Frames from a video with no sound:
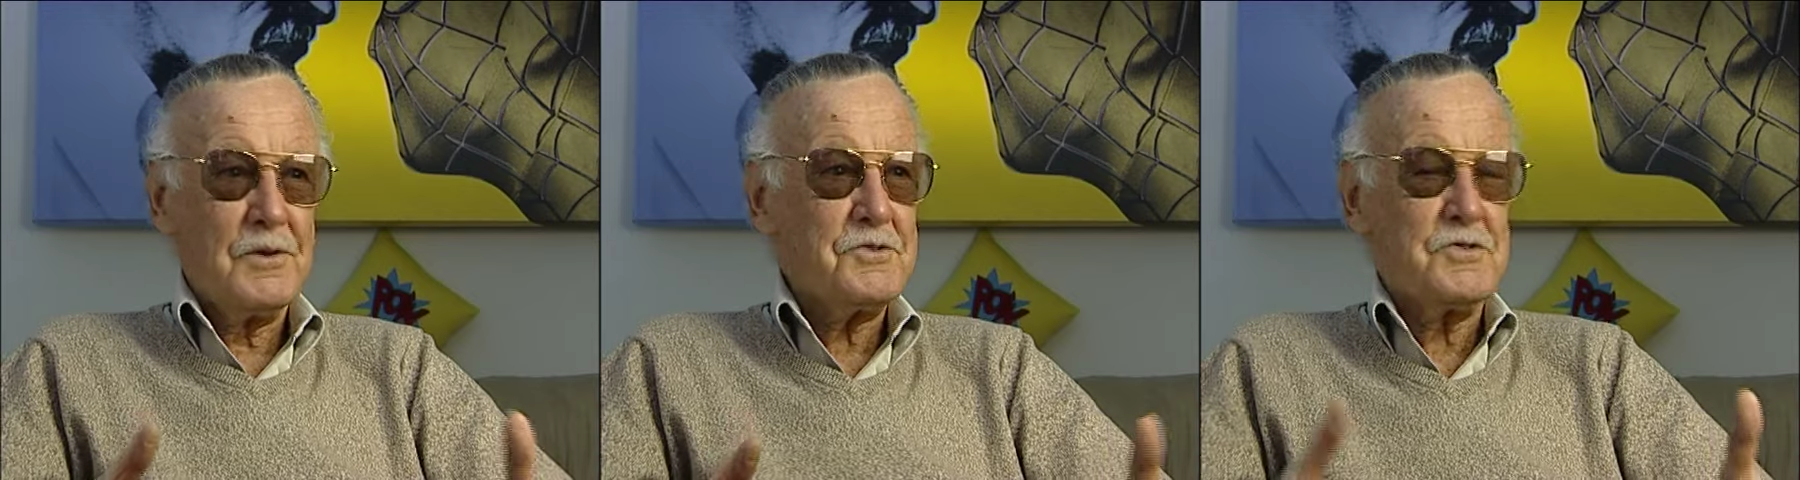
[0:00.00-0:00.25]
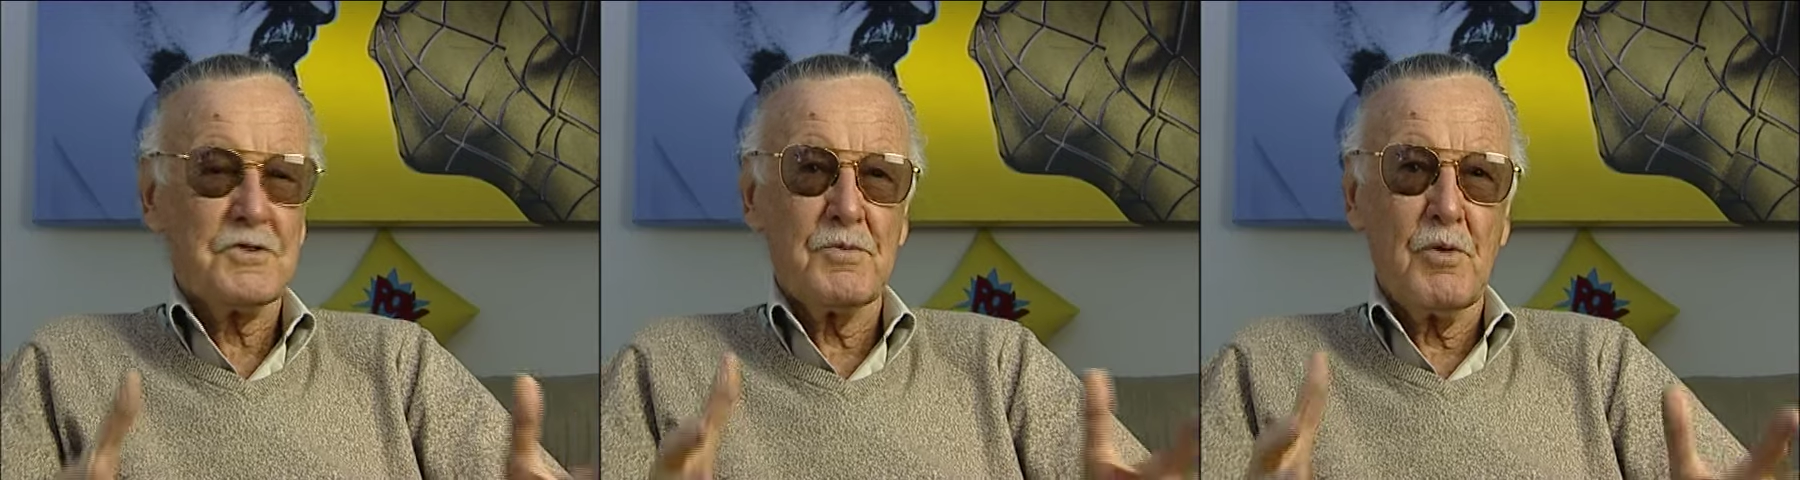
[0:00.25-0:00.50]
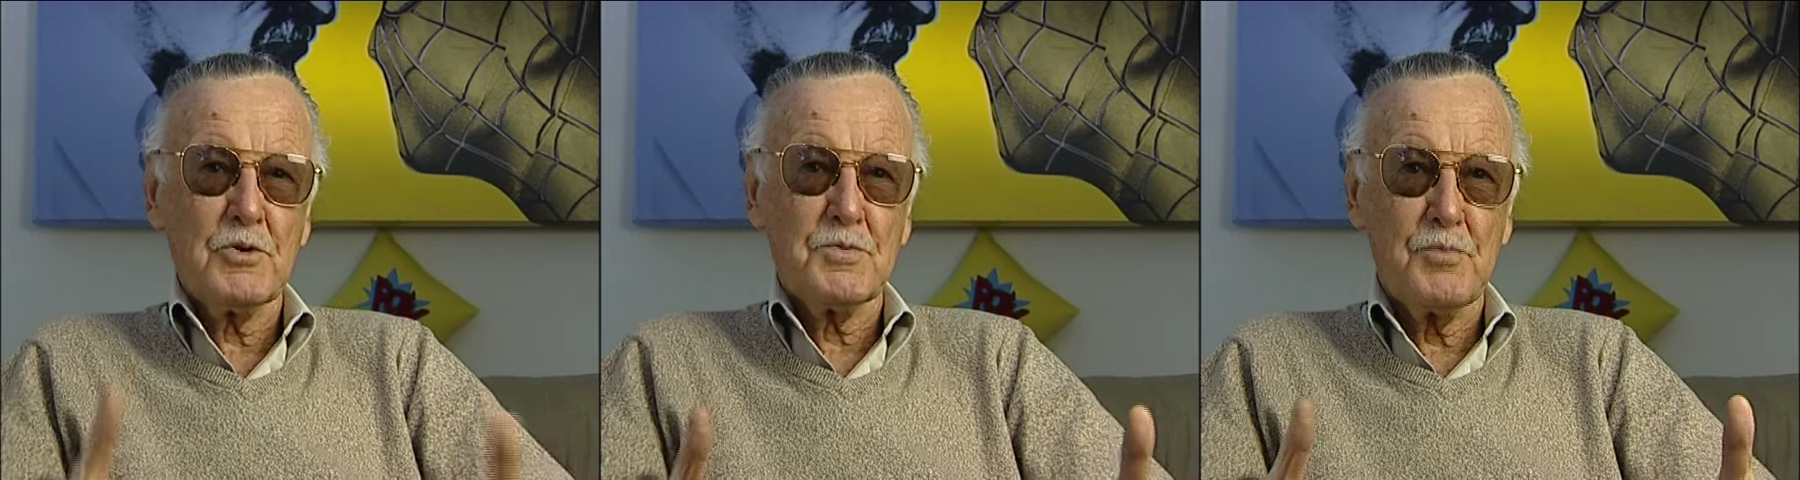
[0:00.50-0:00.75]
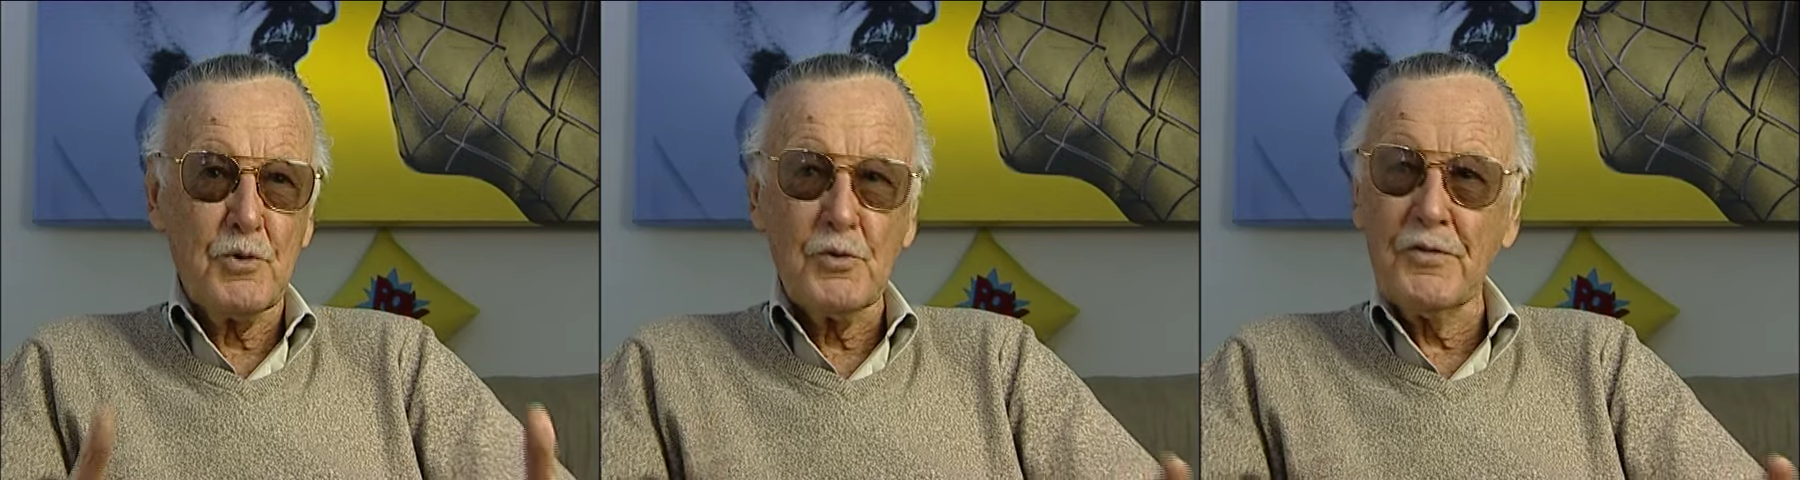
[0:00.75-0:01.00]
This is the
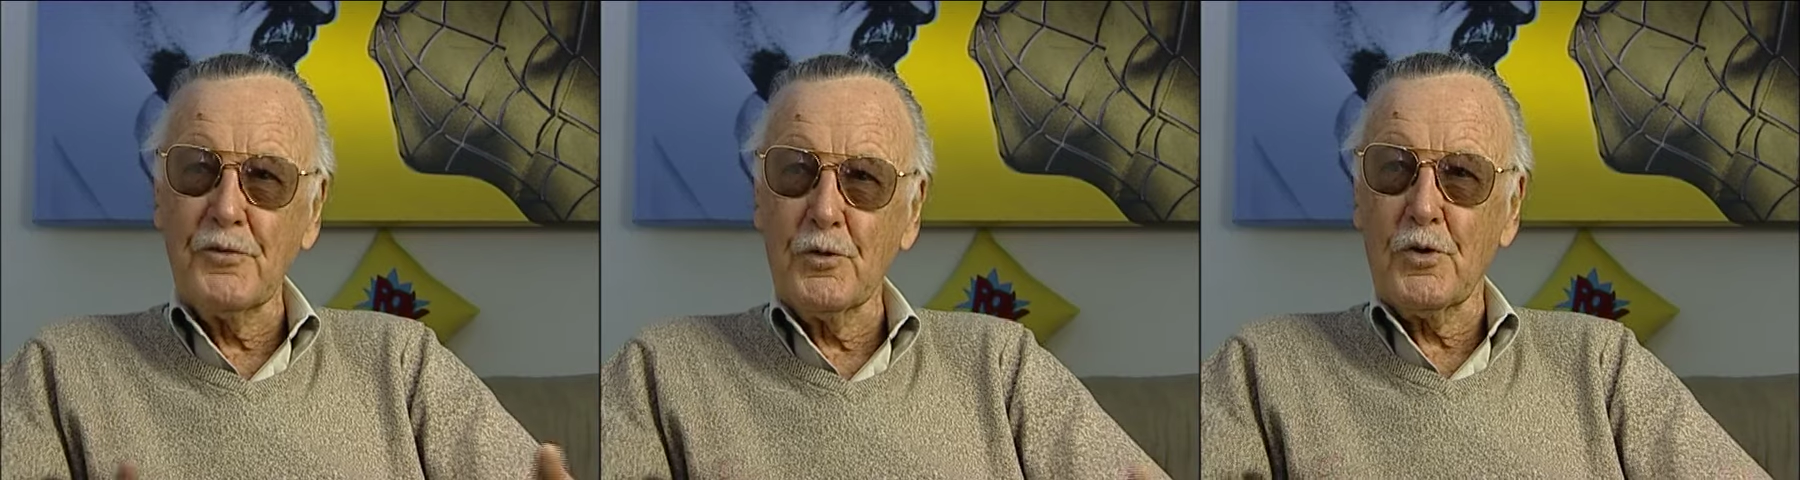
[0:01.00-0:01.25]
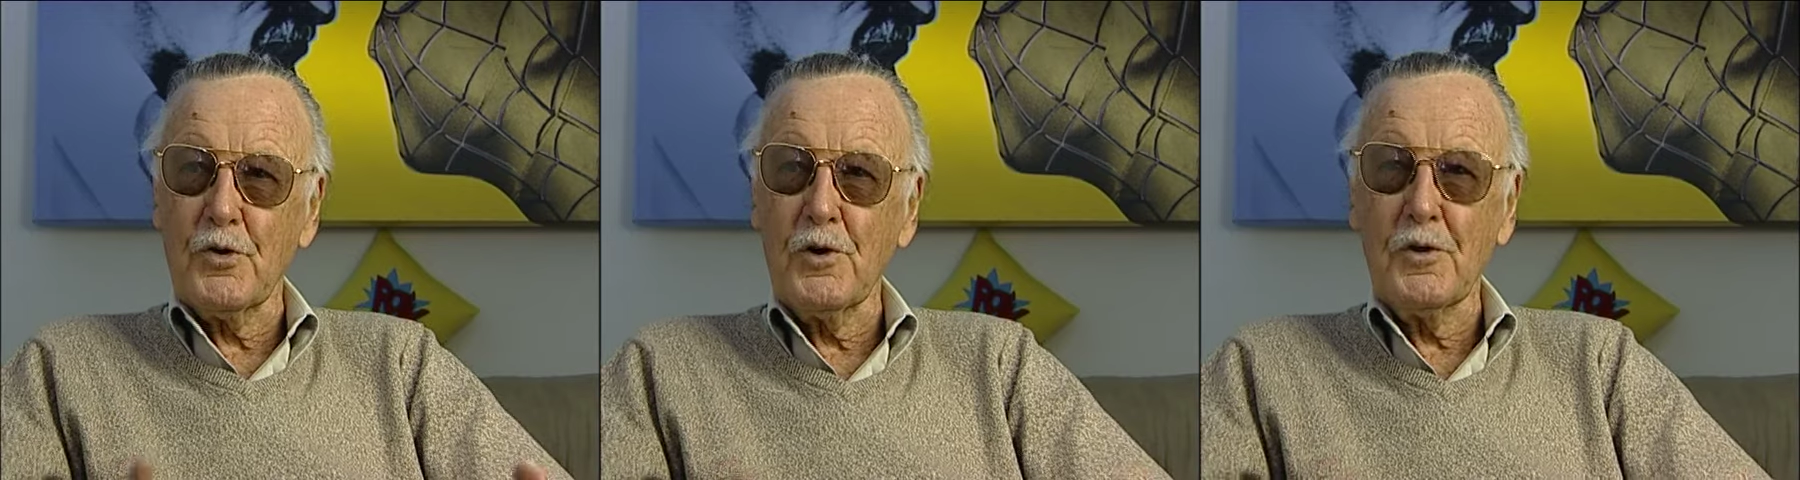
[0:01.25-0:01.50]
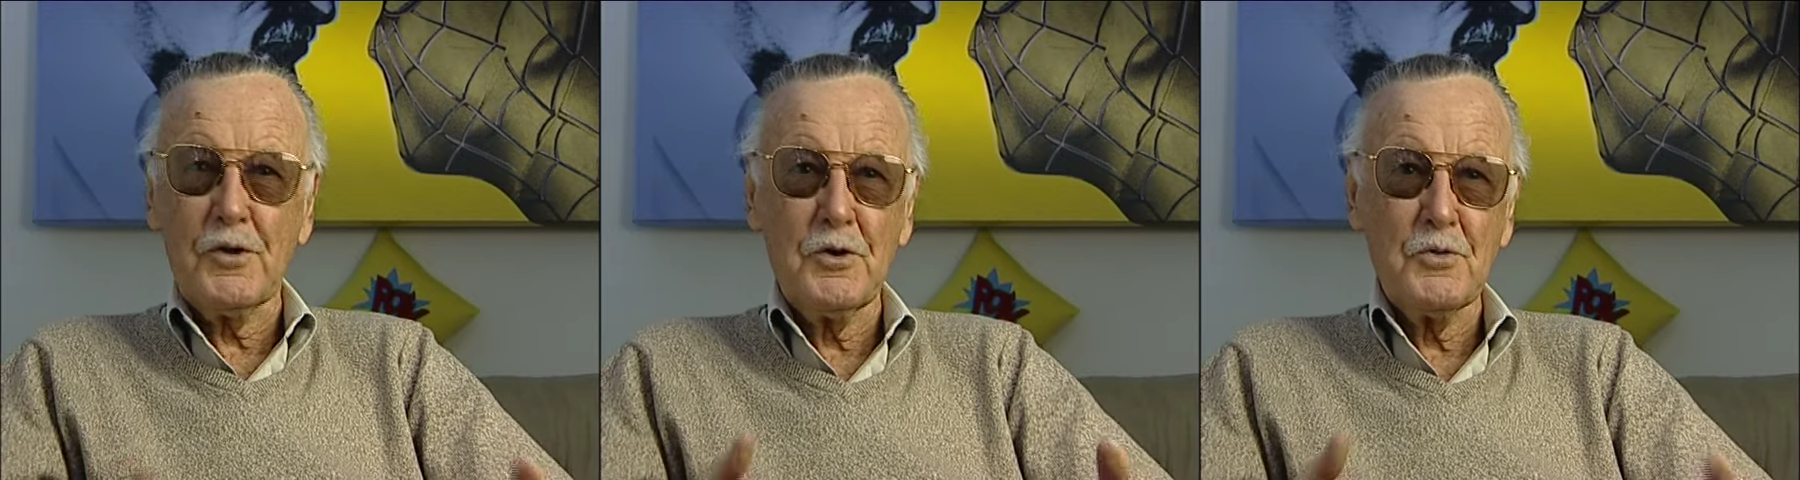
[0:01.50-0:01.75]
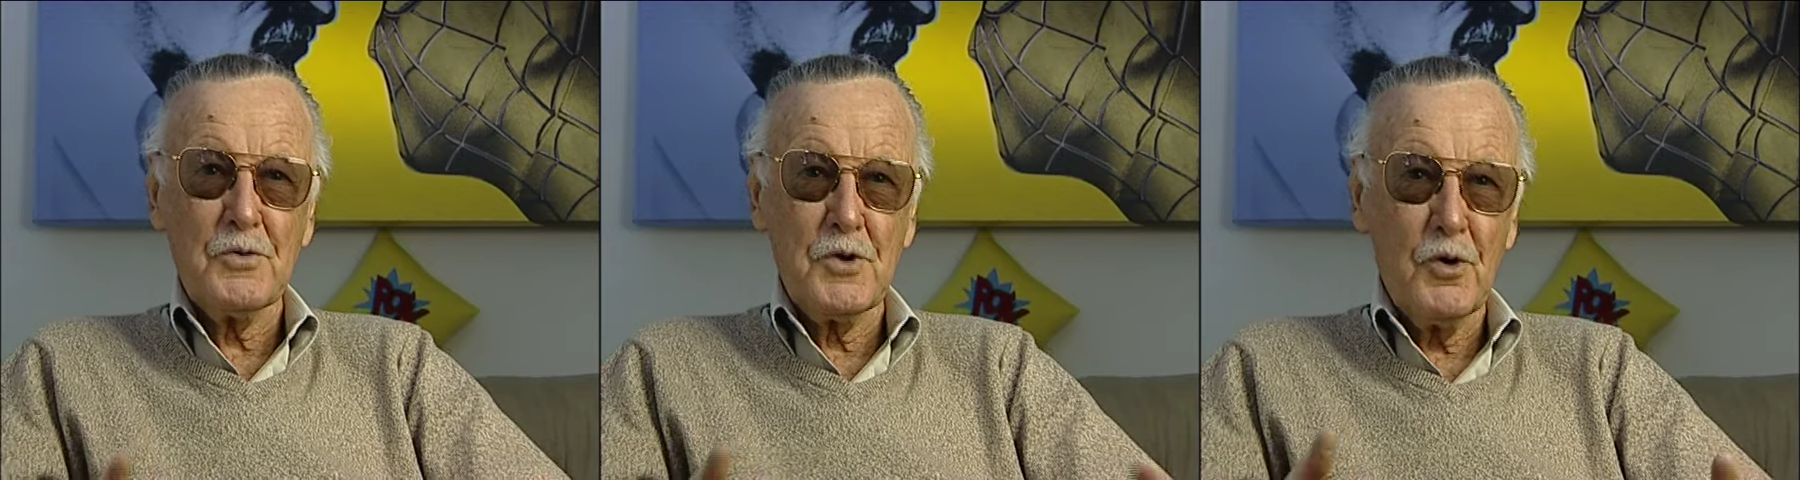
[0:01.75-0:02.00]
most beautiful girl in
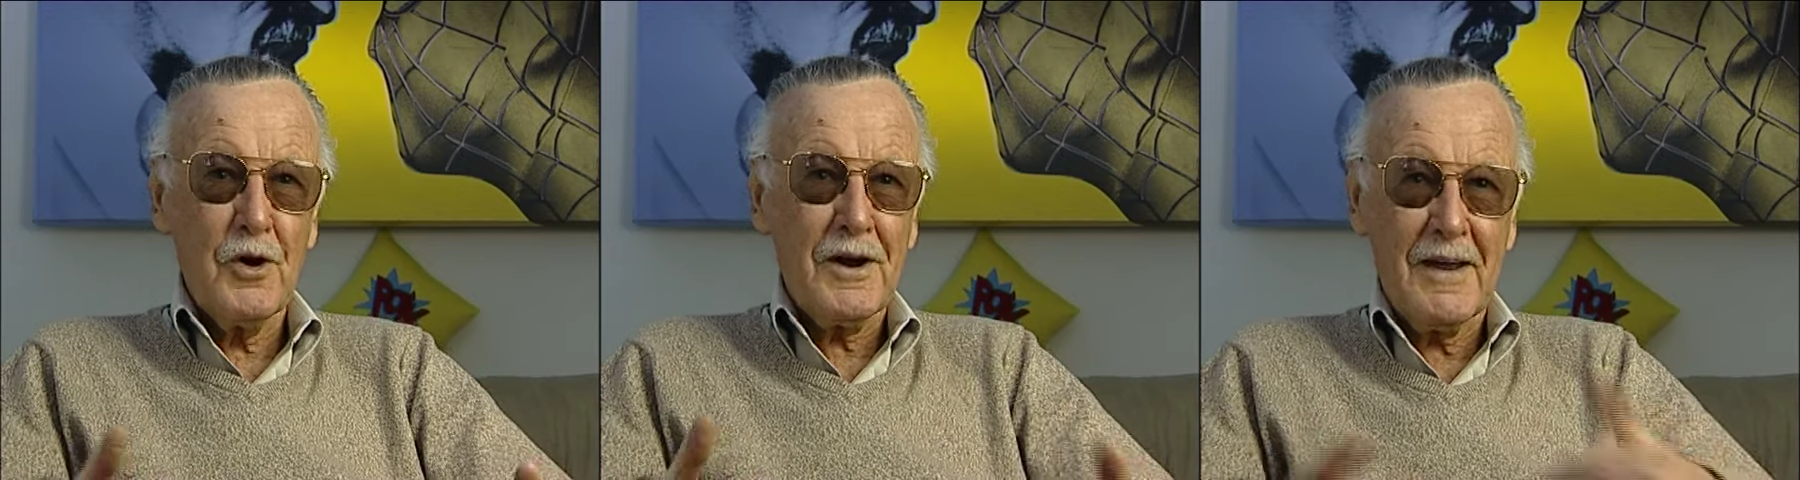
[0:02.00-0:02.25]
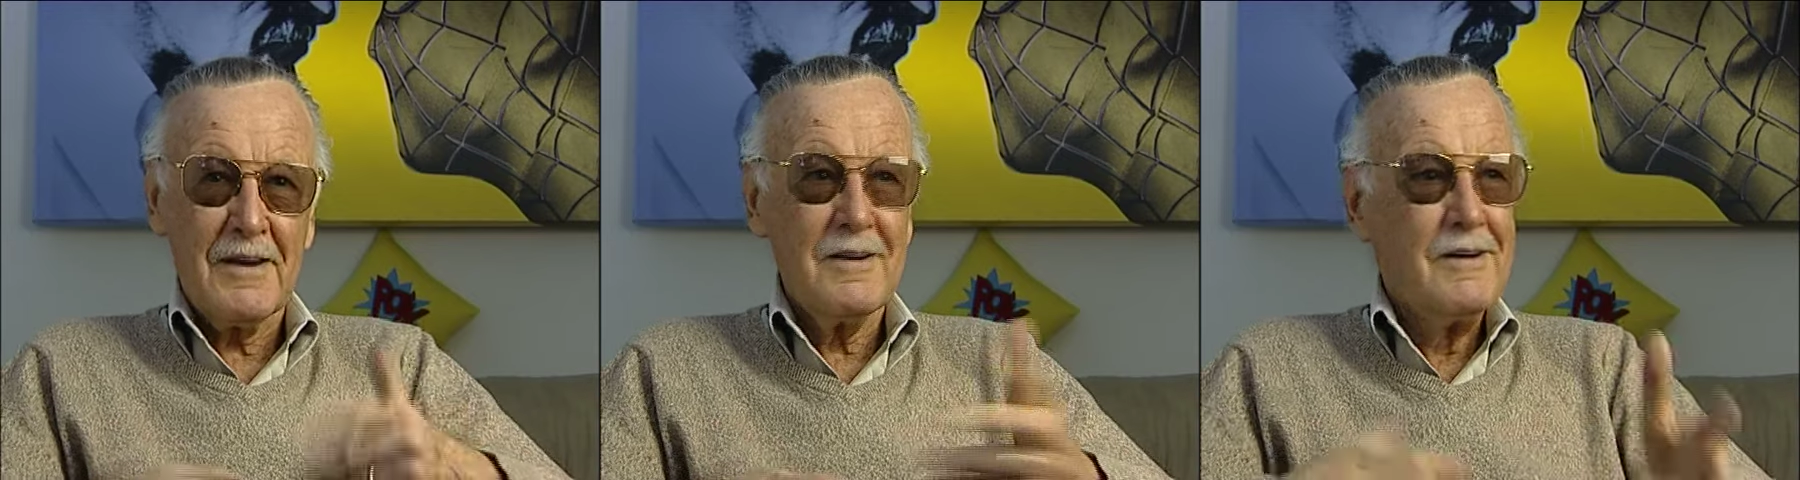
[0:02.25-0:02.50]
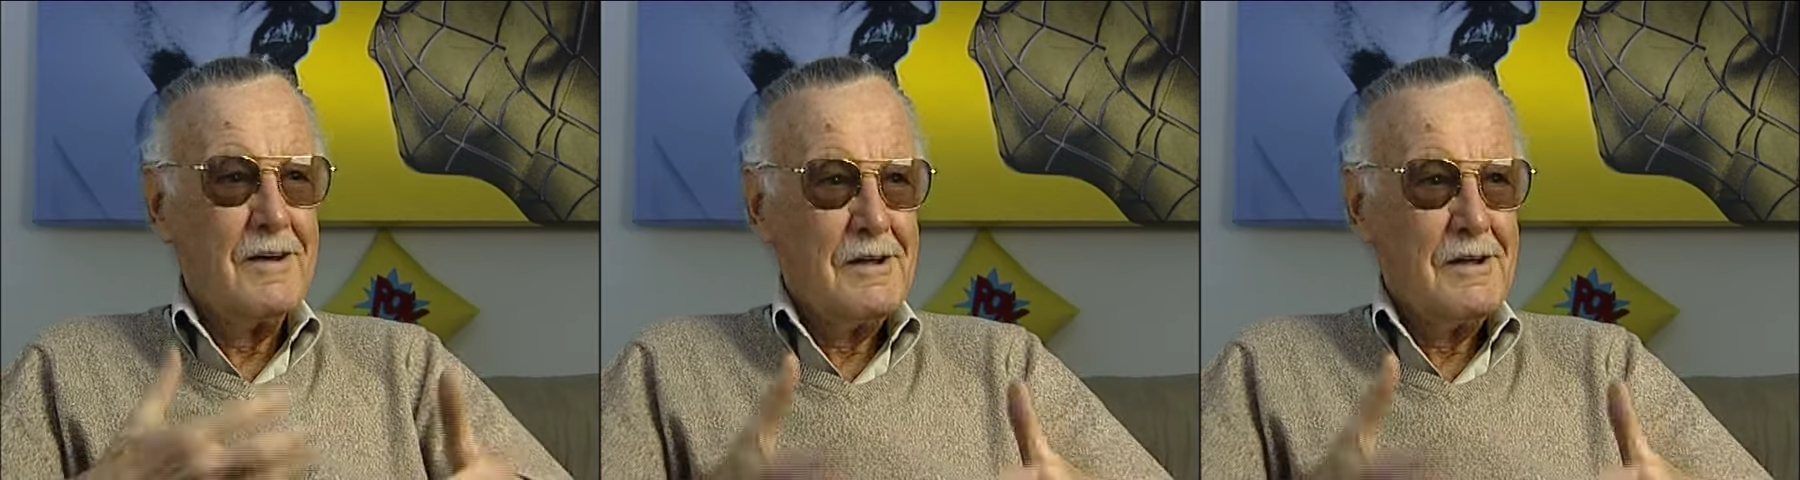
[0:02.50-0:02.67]
New York, and